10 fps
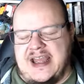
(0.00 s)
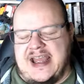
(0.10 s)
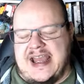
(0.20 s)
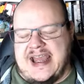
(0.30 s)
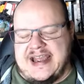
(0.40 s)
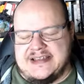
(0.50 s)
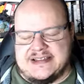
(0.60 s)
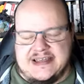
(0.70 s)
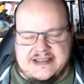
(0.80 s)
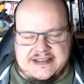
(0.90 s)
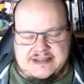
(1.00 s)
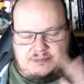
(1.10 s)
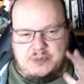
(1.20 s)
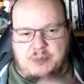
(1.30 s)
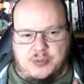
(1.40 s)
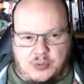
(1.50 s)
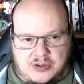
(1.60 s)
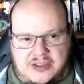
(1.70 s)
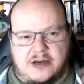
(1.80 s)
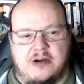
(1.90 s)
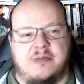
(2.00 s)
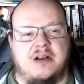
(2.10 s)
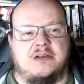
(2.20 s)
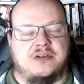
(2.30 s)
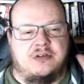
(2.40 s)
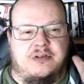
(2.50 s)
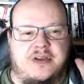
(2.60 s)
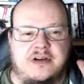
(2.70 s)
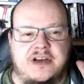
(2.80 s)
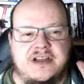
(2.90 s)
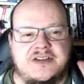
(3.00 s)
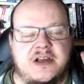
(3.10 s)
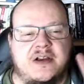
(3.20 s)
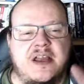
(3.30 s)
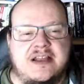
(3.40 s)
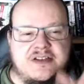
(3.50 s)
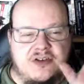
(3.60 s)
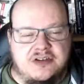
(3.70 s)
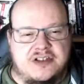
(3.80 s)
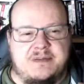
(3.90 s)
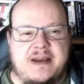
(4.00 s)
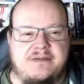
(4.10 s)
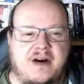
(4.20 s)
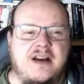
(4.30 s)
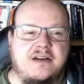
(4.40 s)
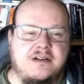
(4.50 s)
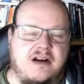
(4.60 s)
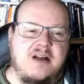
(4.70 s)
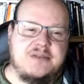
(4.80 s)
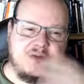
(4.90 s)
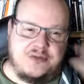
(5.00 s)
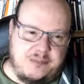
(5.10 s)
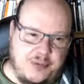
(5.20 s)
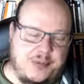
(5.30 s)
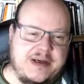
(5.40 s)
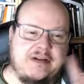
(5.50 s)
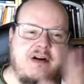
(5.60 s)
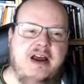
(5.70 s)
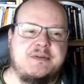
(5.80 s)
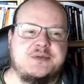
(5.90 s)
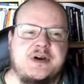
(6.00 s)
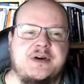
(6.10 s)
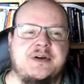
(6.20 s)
is broadly a criminological theory, so it's not just about violent crime, it's also around property crime as well.